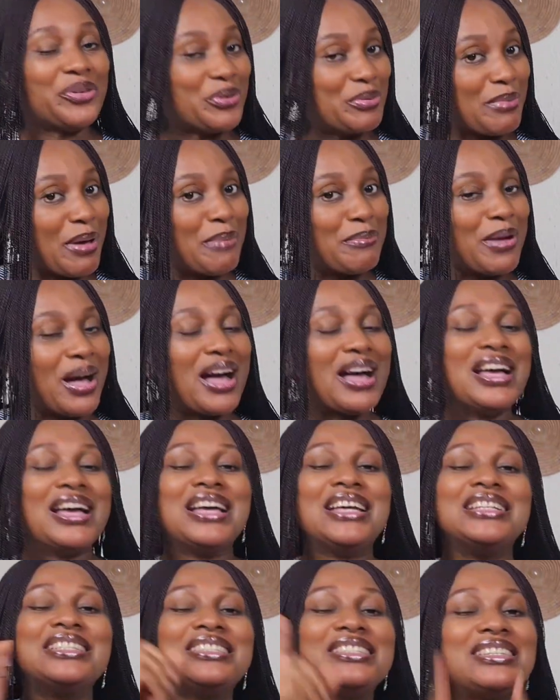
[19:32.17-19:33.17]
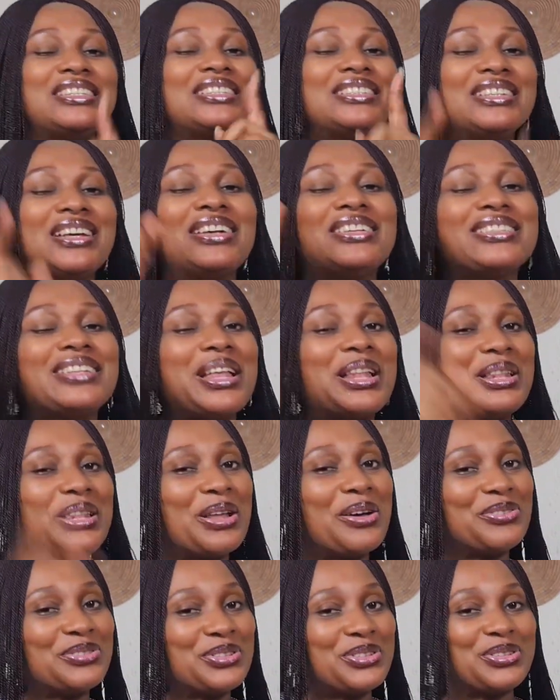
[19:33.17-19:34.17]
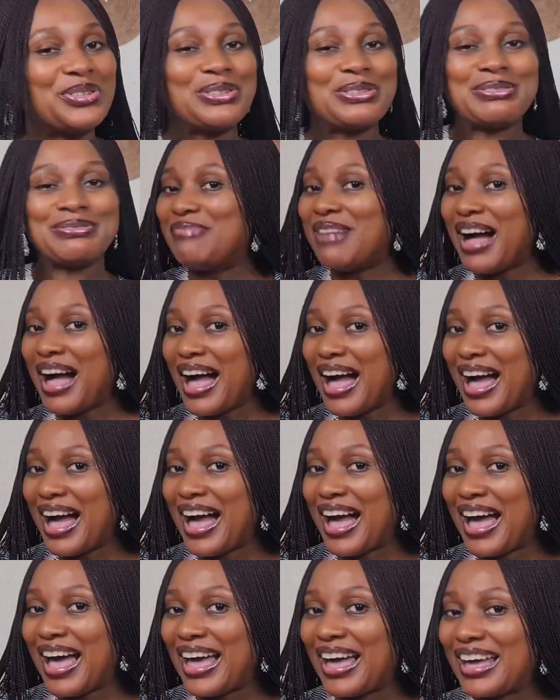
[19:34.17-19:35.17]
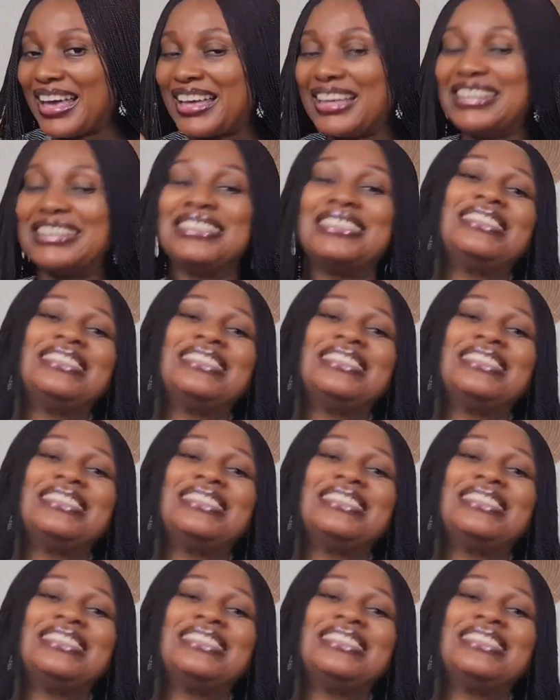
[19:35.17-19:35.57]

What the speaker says: Remember, Jesus loves you. Bye.